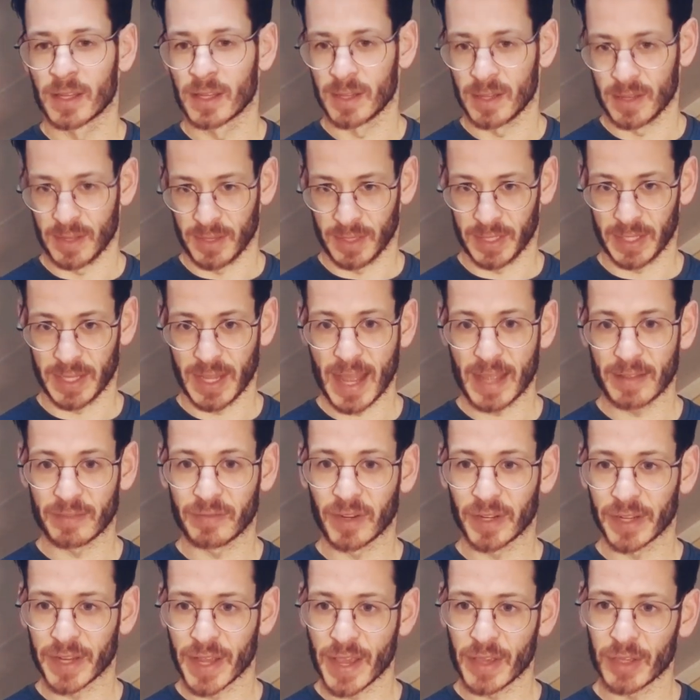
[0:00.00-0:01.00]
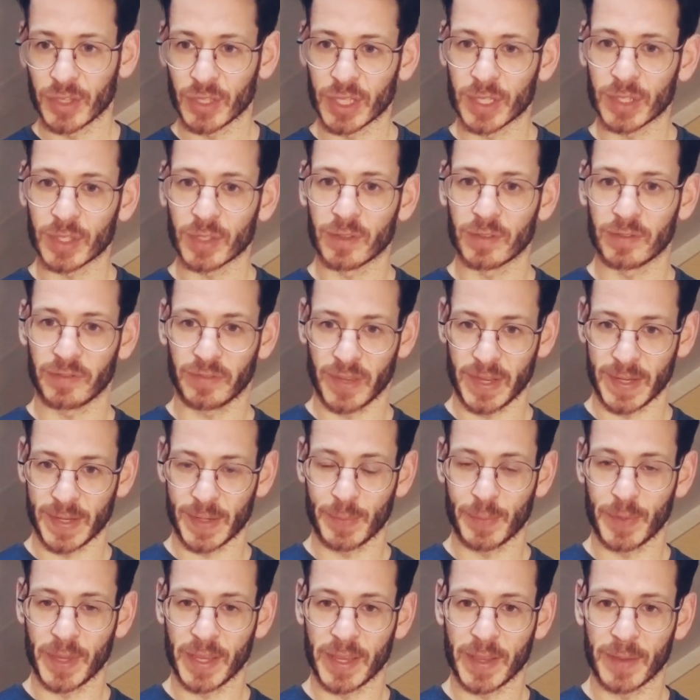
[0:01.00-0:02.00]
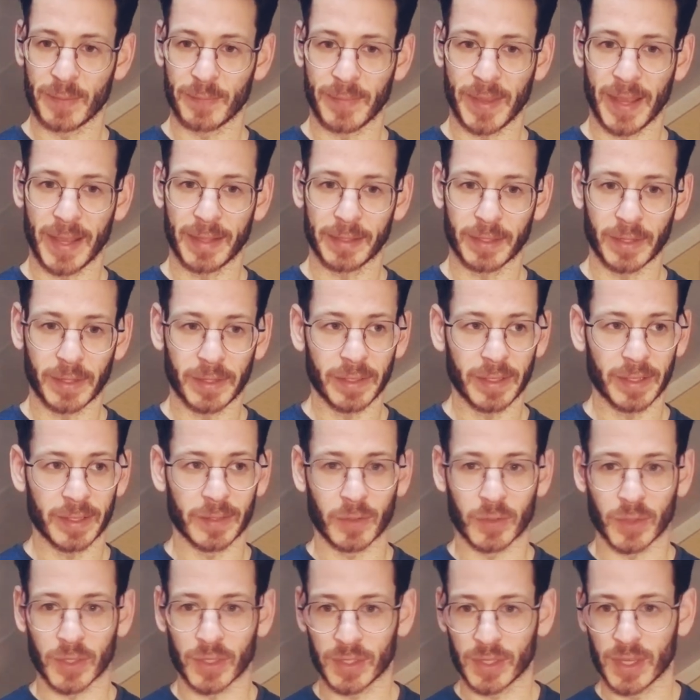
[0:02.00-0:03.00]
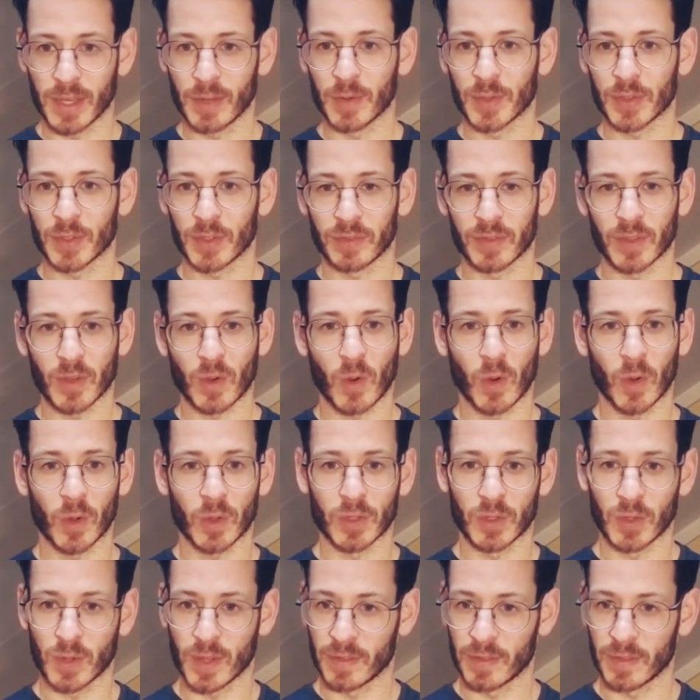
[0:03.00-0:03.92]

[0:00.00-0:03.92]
Slight variations on the finger picking pattern and on the sequence of the chords.